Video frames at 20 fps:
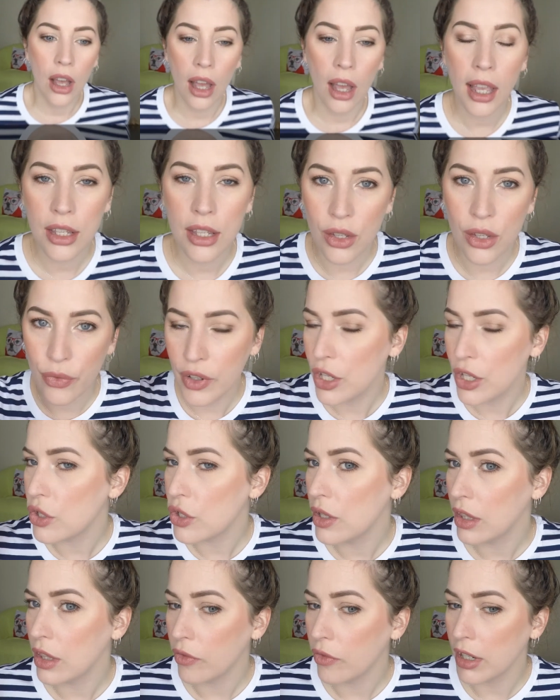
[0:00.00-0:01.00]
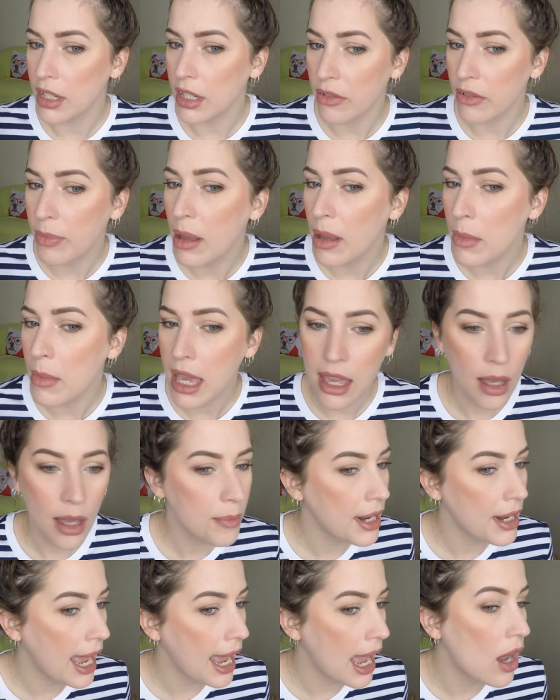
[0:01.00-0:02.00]
Okay, so I finished doing the rest of my
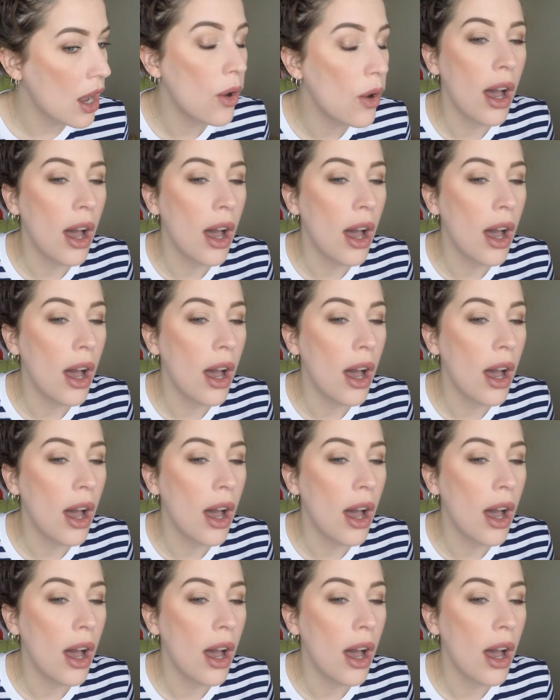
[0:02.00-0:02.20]
makeup now.